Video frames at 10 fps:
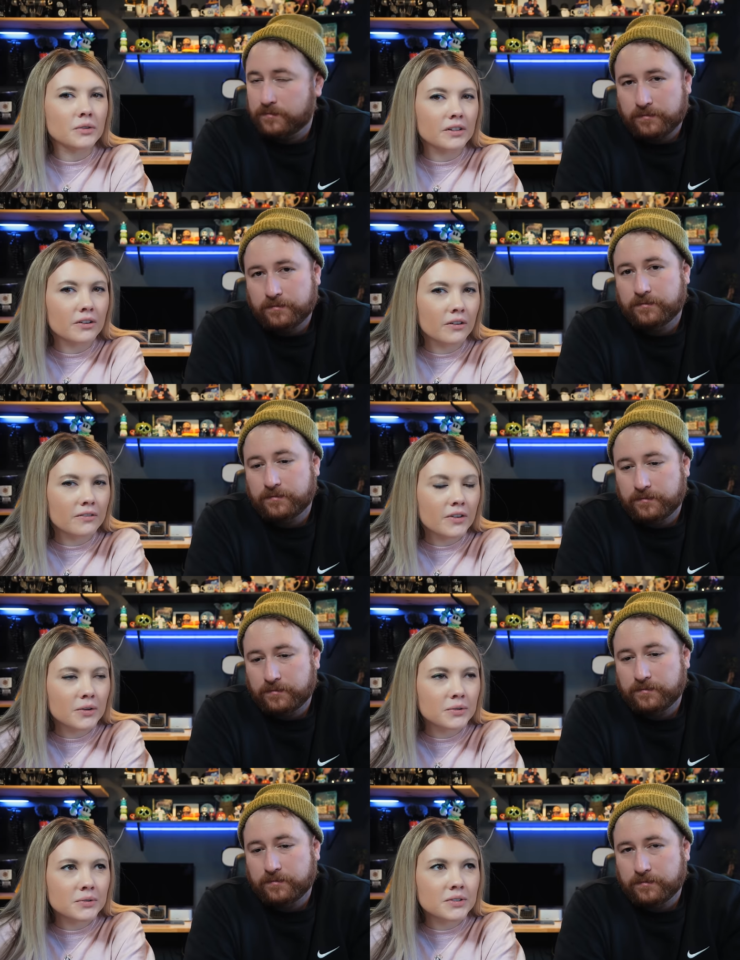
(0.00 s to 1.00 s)
Speaker 1: going to all of
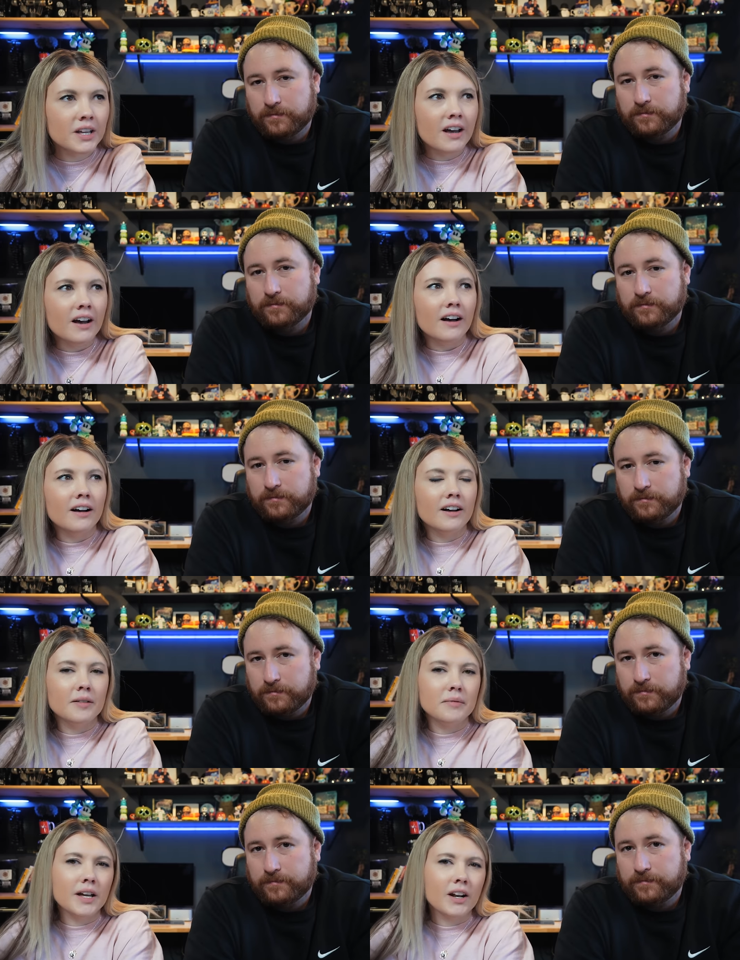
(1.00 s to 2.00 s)
those.
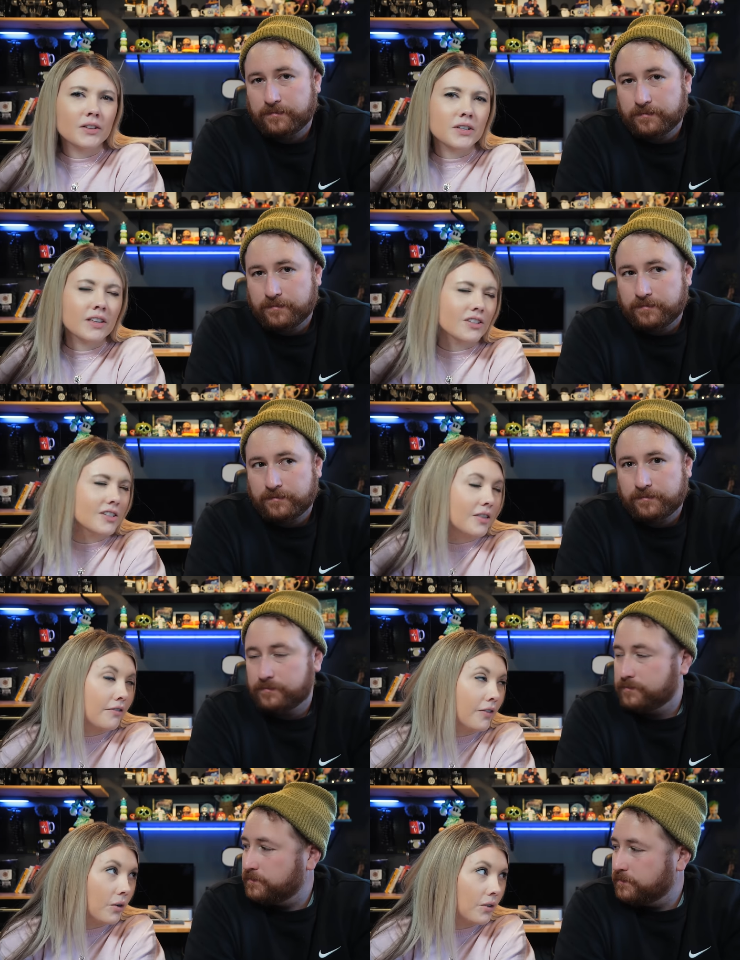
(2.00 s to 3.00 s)
Um, and also I think she said the
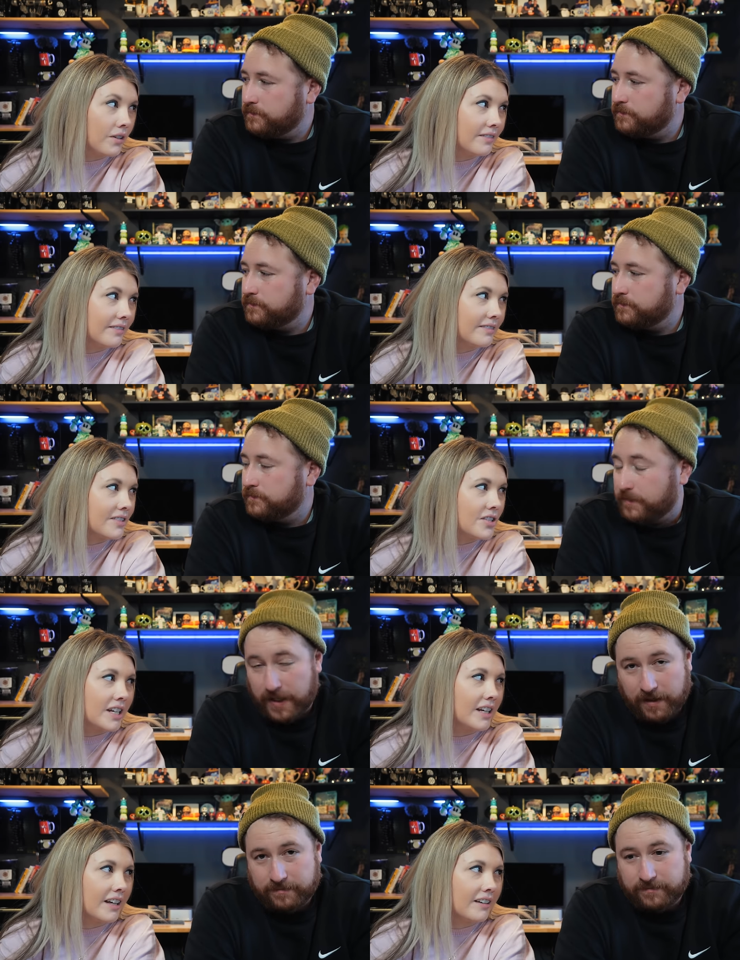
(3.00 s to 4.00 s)
food, just
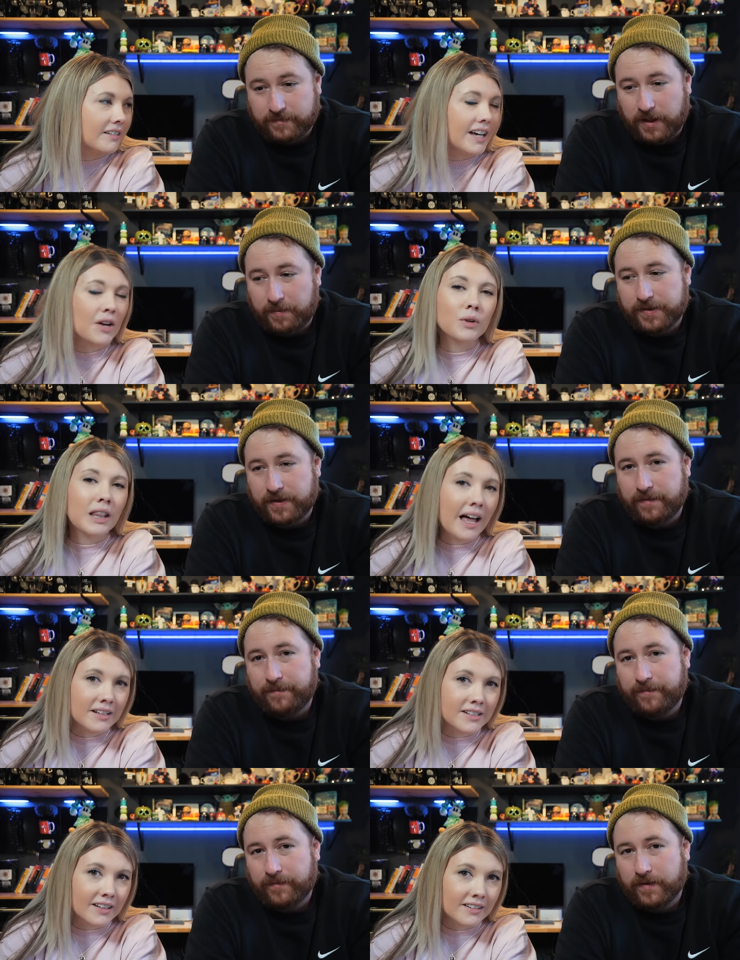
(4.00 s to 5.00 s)
yeah, eating 100%. and
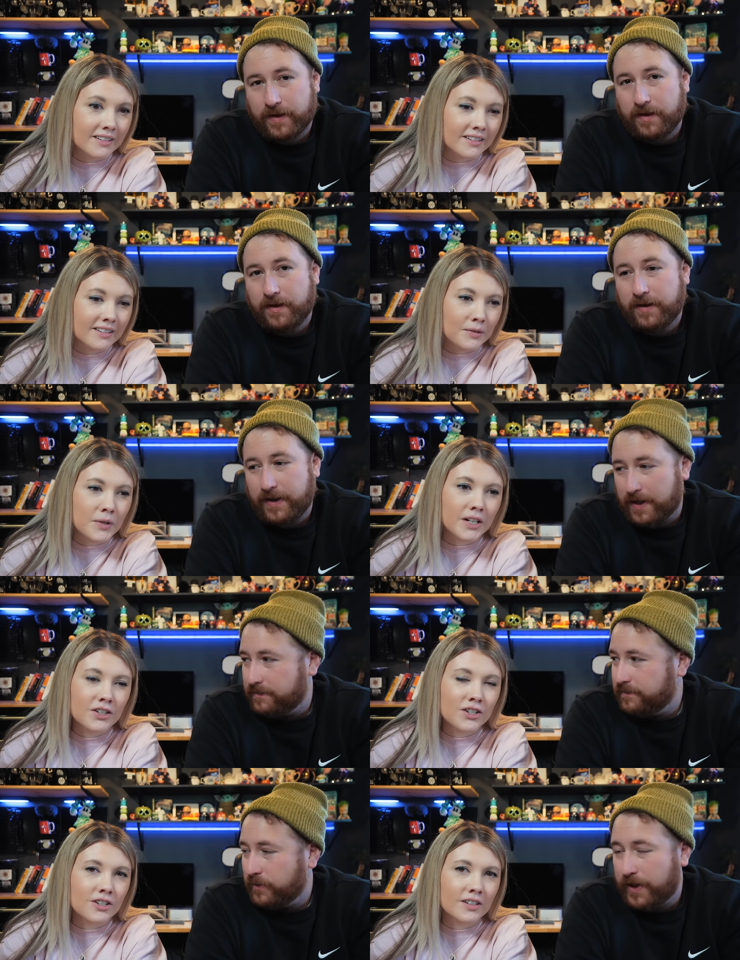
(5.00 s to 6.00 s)
relaxing
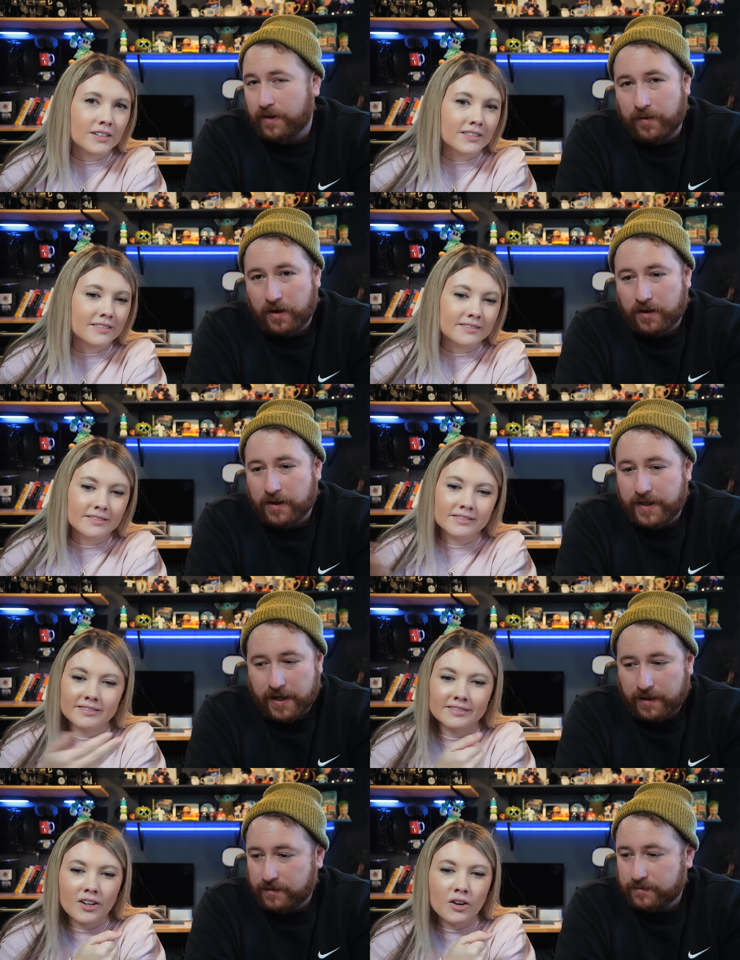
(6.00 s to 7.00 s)
Speaker 2: which yeah, reading a book on
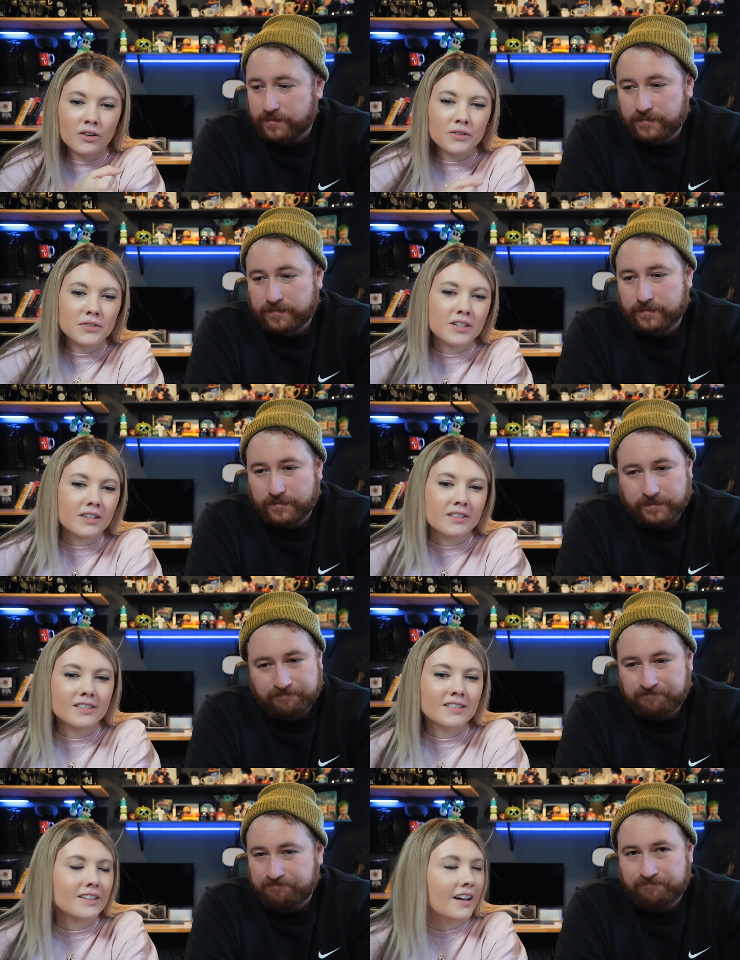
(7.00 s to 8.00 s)
deck
Speaker 1: all those
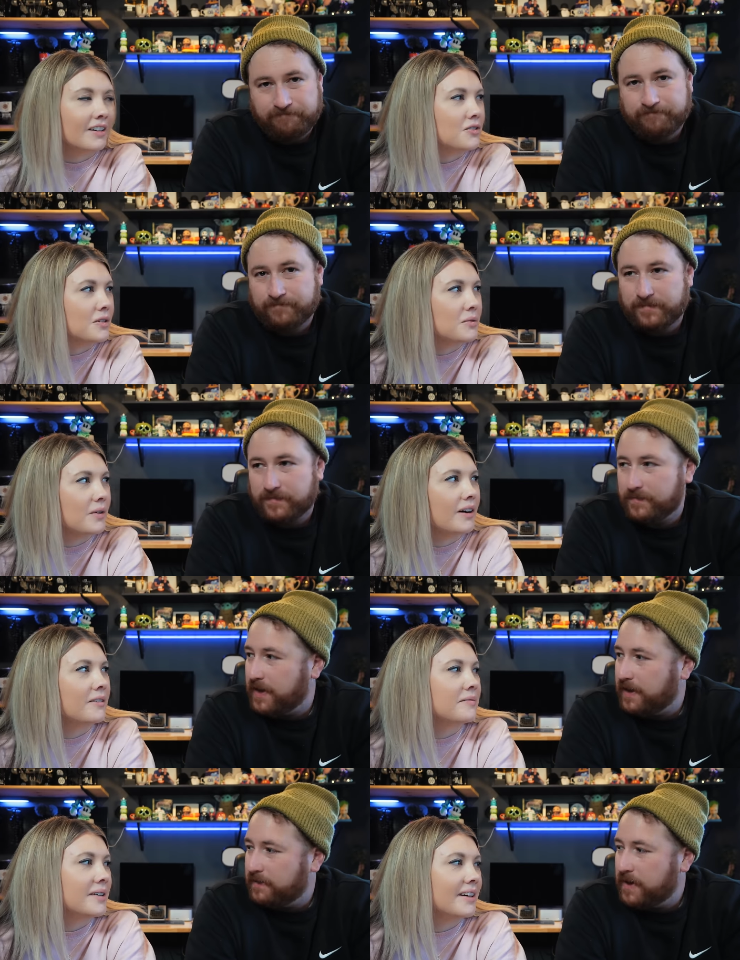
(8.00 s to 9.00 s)
things i enjoy as well
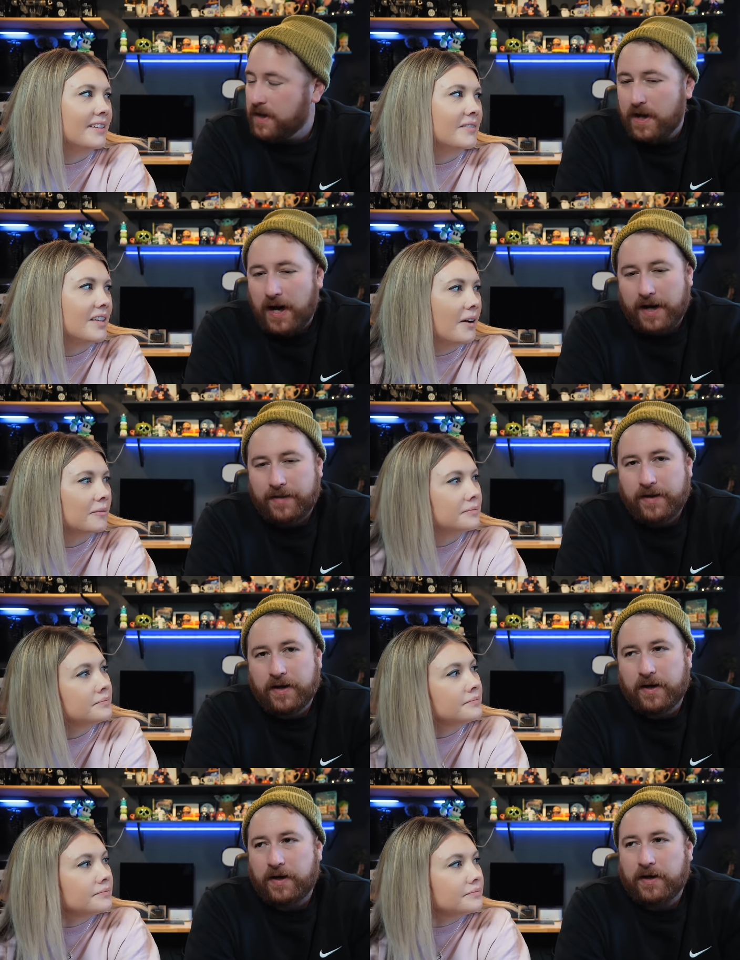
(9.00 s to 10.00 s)
Speaker 2: yeah. but yeah i think
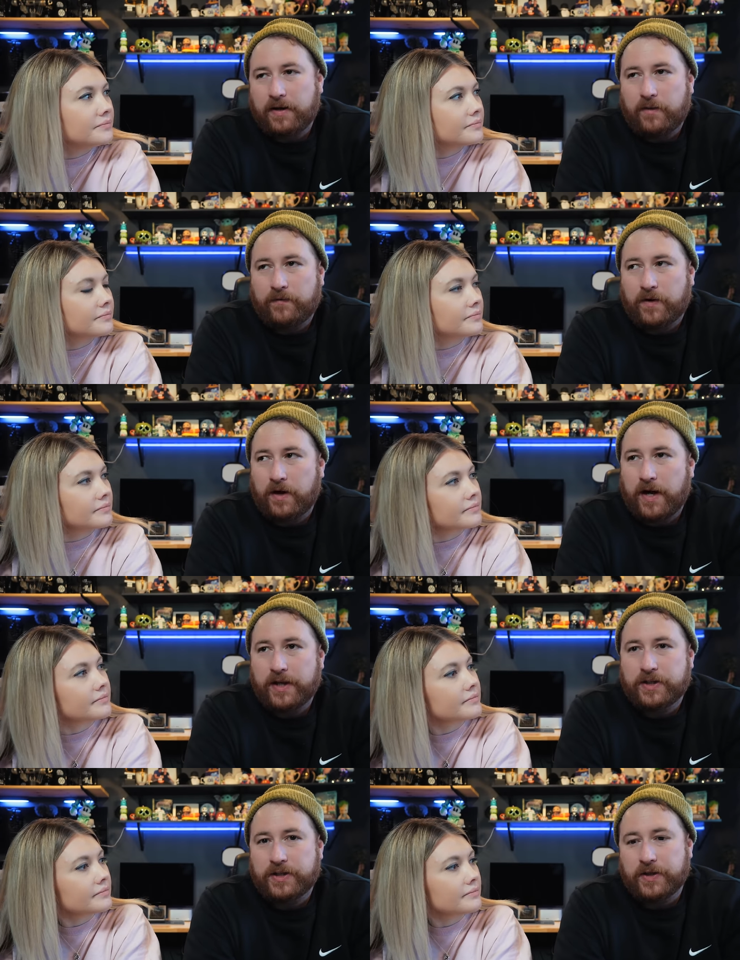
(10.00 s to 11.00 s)
uh, for her
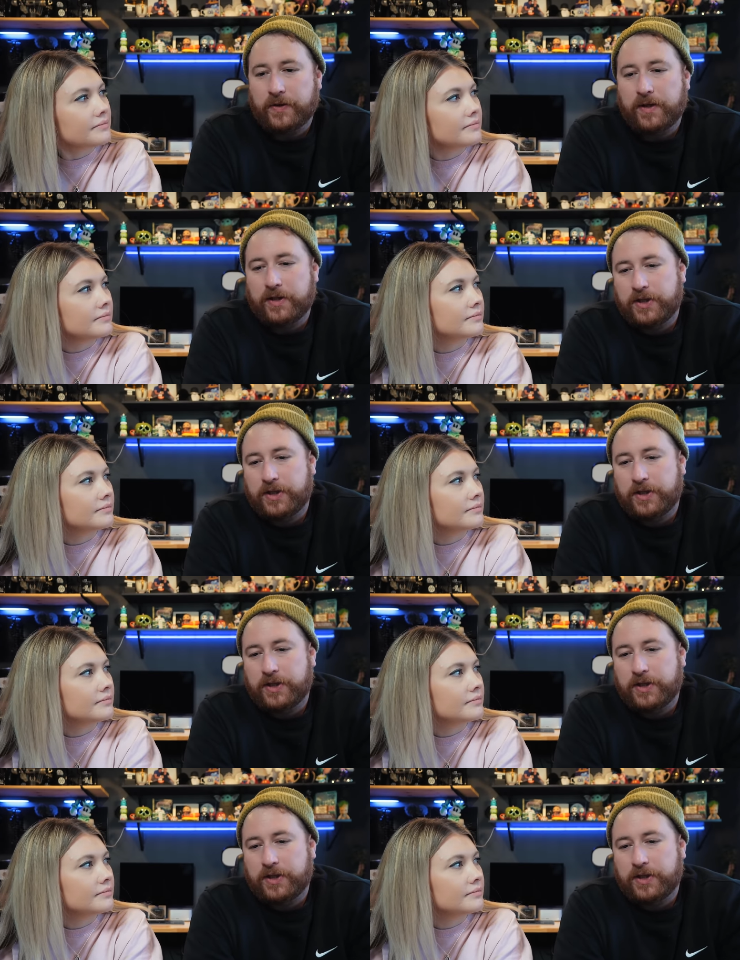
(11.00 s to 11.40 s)
age too it,